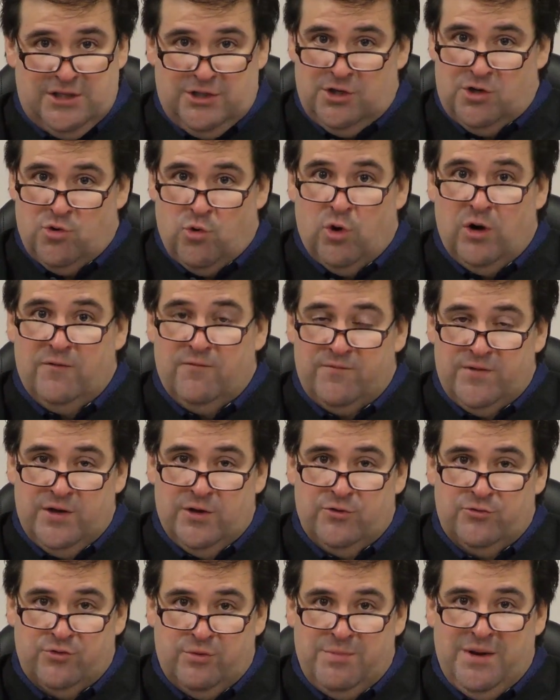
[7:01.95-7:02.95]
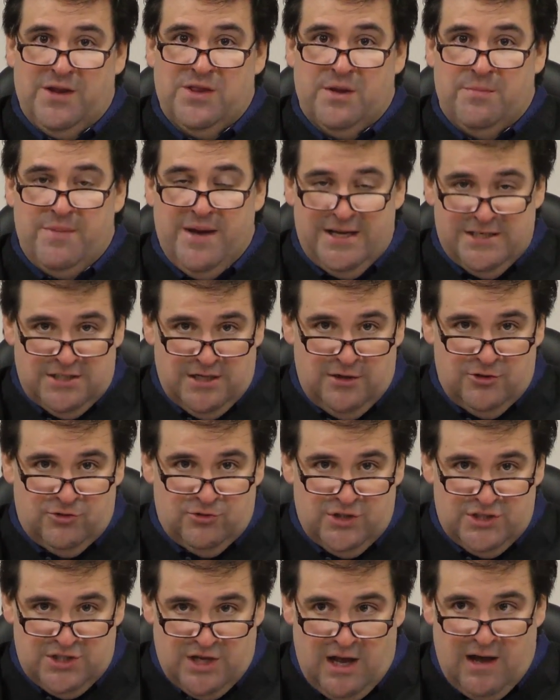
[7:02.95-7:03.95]
that the court feels would be in the best
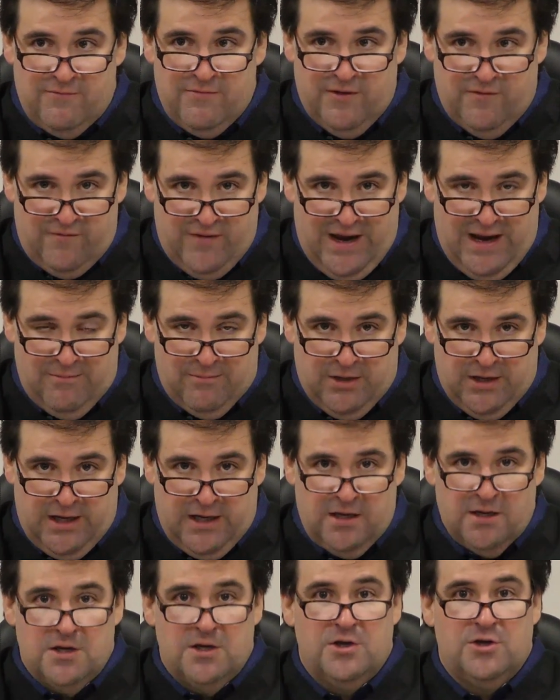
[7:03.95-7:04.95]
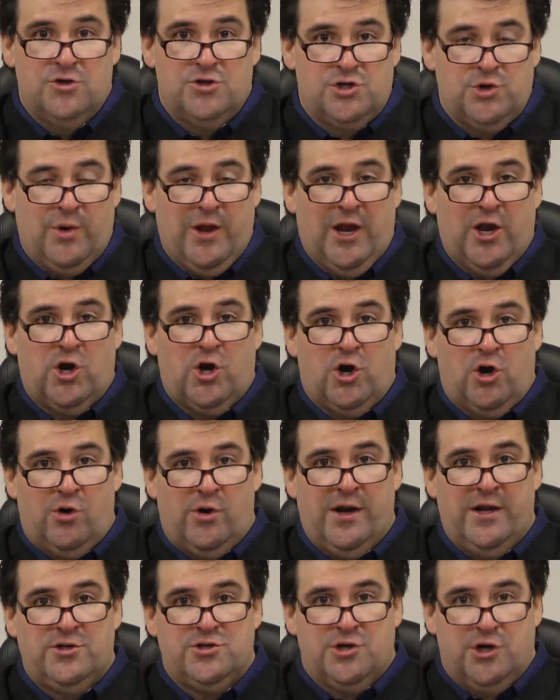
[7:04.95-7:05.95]
interest of the family to
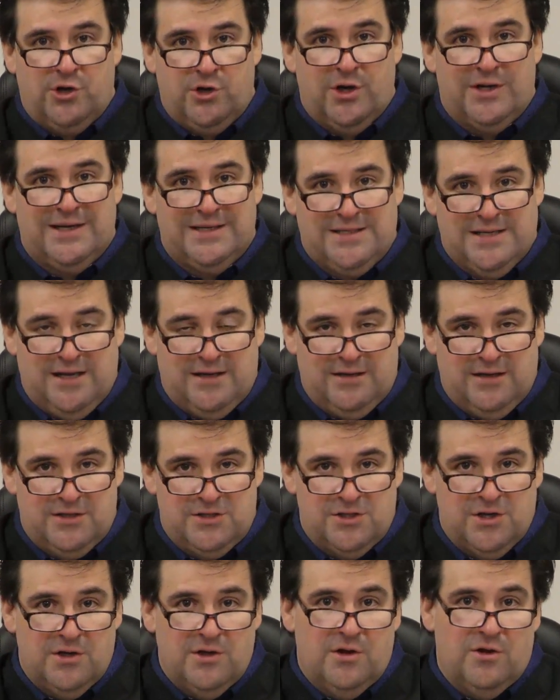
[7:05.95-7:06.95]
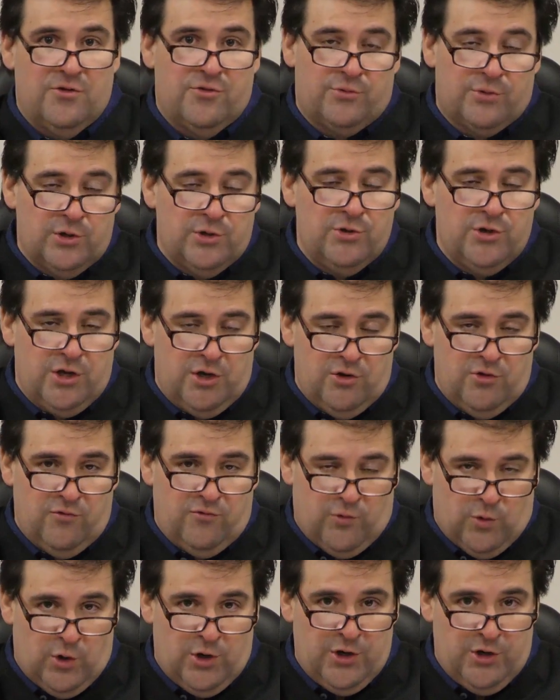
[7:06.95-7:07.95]
encourage good attendance through you
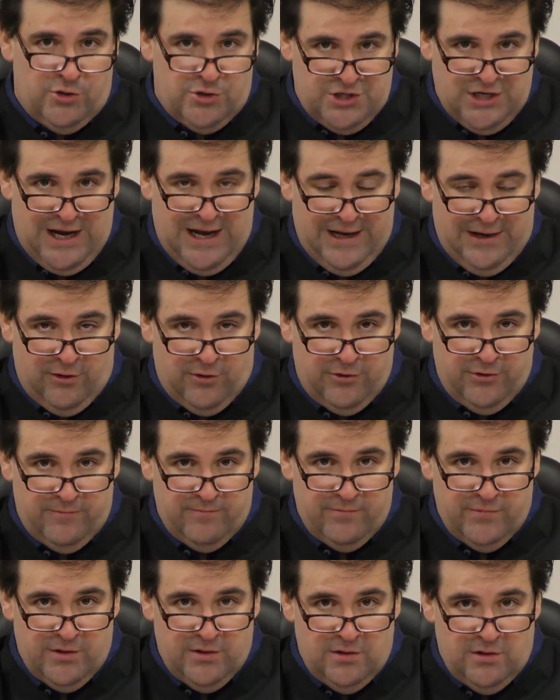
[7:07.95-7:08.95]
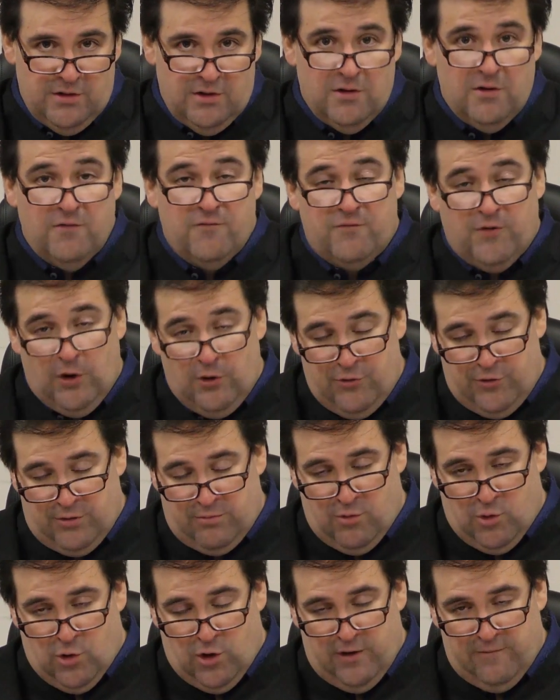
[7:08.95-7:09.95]
for your child.
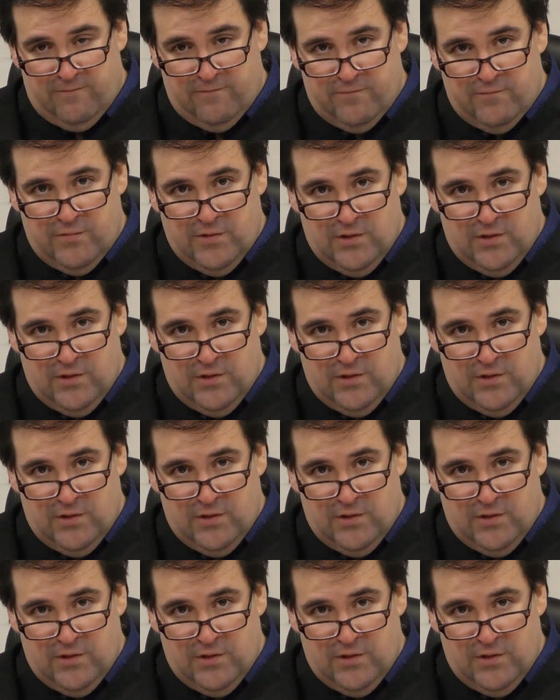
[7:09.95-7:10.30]
Furthermore,